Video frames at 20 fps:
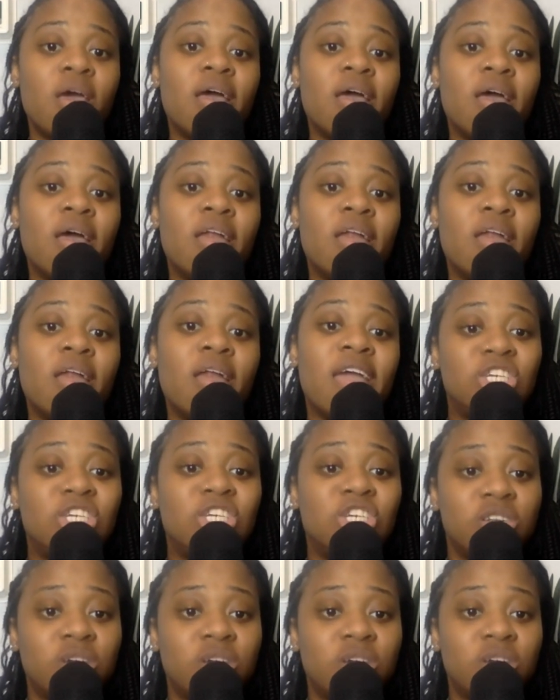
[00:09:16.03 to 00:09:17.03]
the
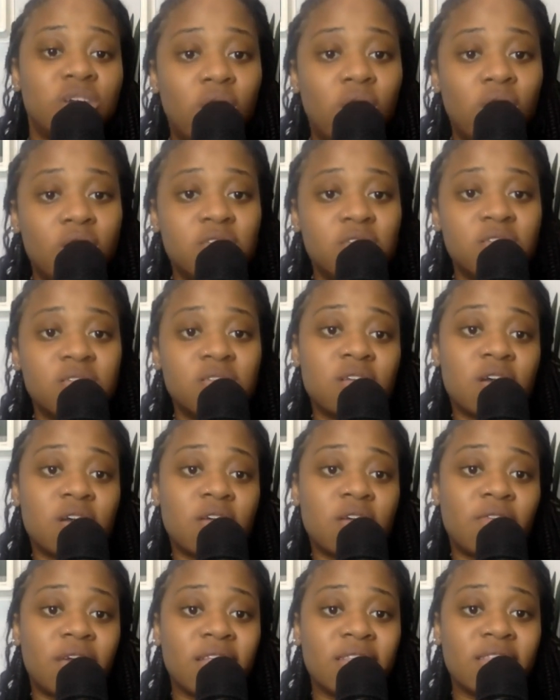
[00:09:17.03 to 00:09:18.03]
Asian dolls and
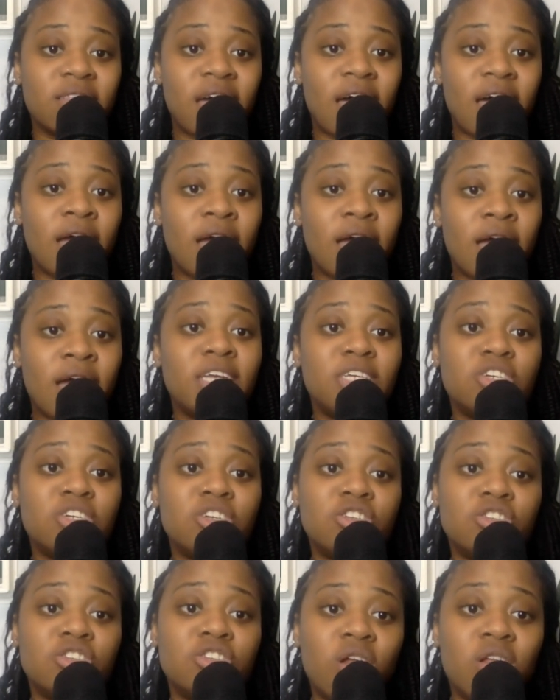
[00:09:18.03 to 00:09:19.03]
stuff like that.
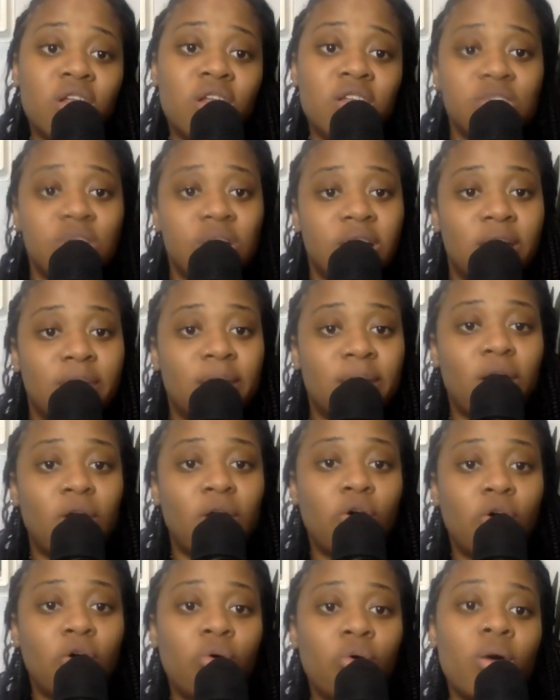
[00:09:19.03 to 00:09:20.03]
Asian Doll is talking about,
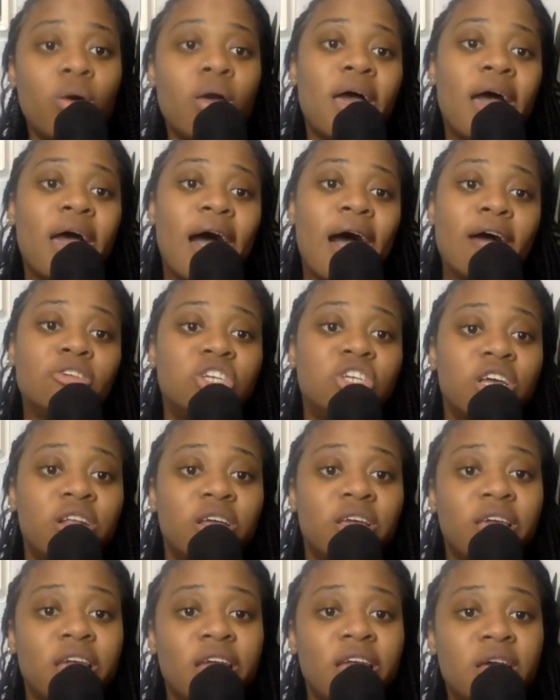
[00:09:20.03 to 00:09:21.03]
oh, how
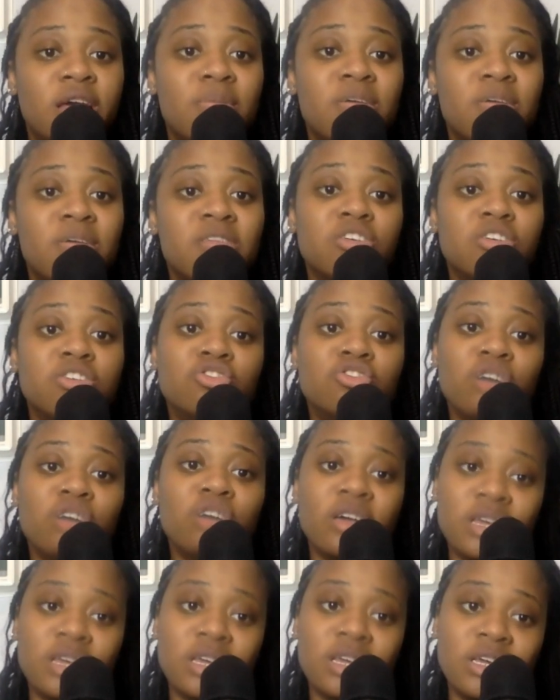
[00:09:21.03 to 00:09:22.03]
Jada Kingdom is a
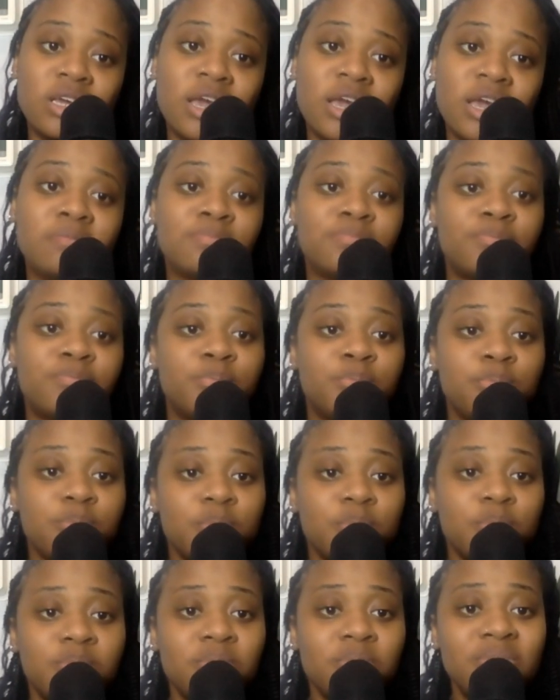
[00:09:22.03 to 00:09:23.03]
druggie and
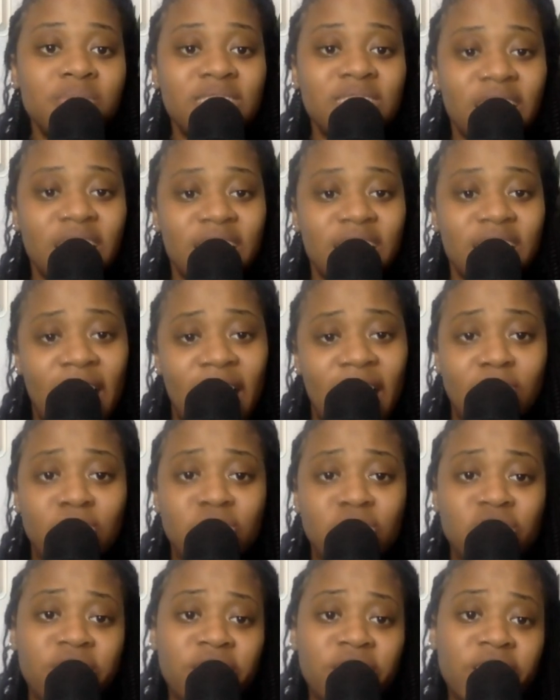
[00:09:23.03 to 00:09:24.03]
and
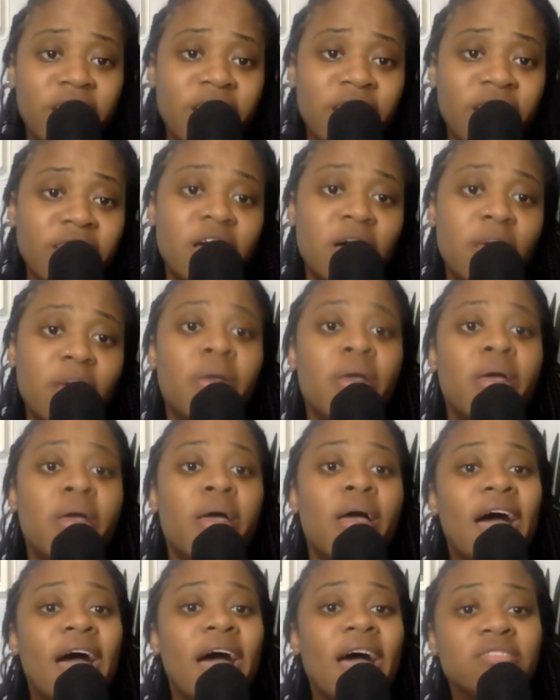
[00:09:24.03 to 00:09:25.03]
how Jada Kingdom
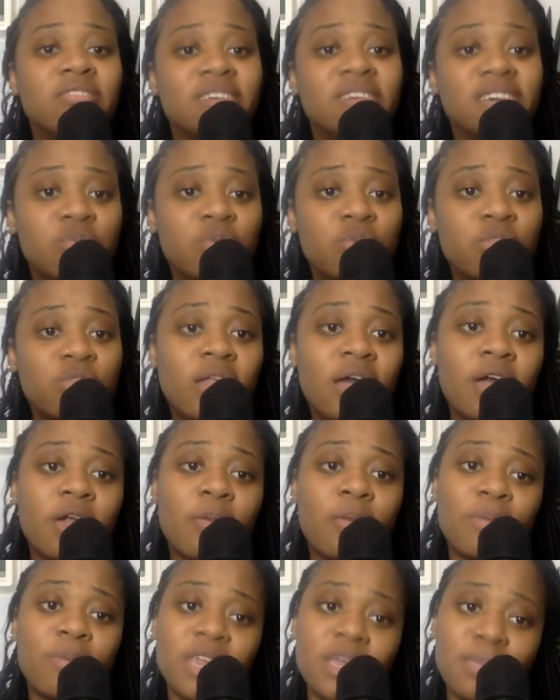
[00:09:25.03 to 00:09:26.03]
have sex with a
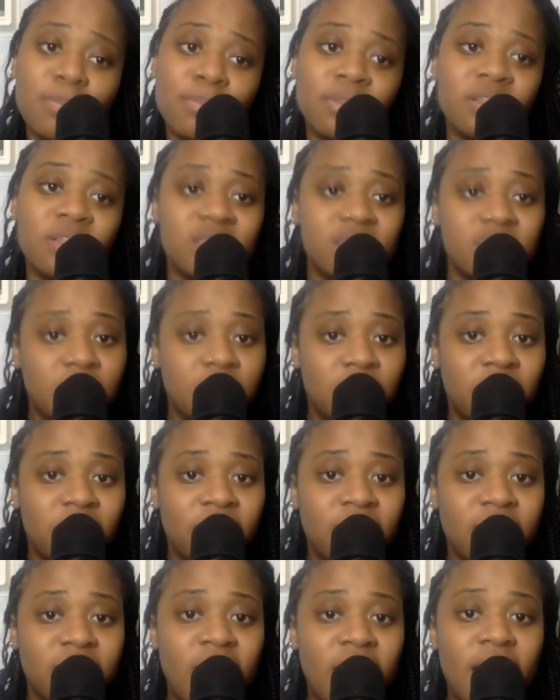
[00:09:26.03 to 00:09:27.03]
lot of people and stuff
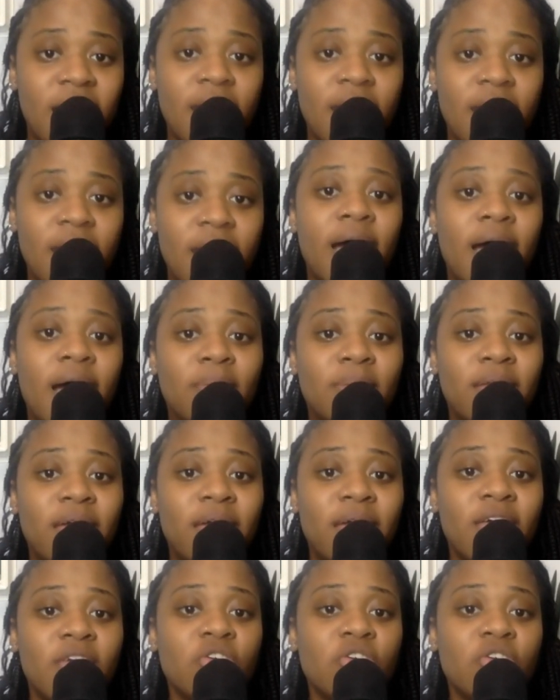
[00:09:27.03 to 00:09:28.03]
like that. I'm
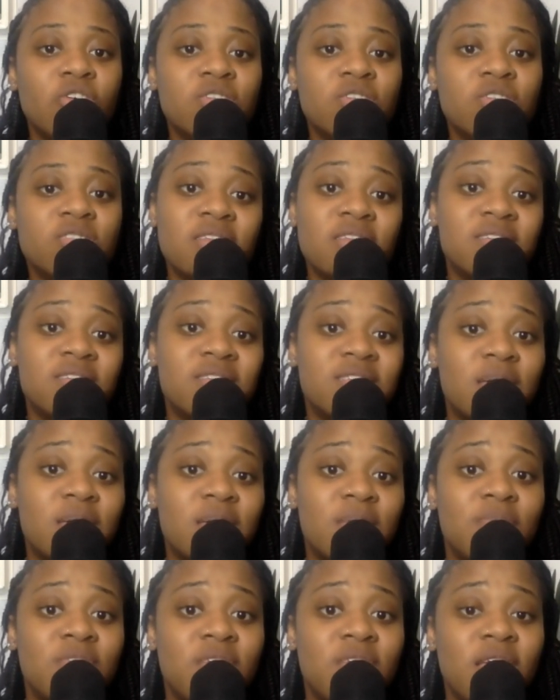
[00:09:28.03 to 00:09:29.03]
like, you're saying the
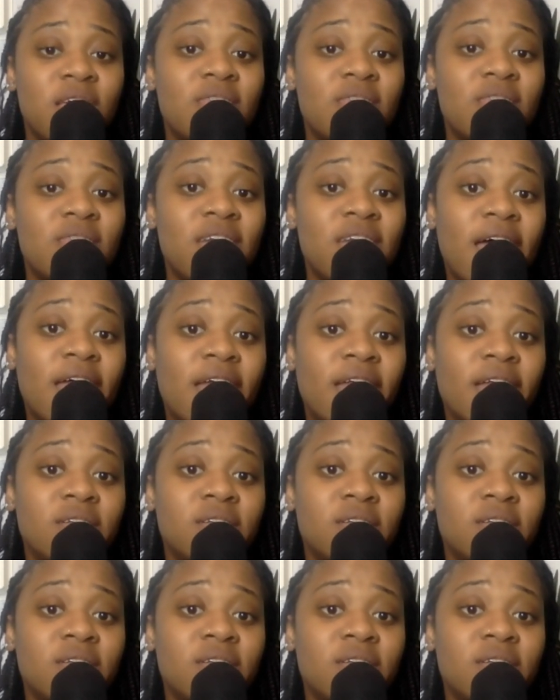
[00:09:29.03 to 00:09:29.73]
same thing that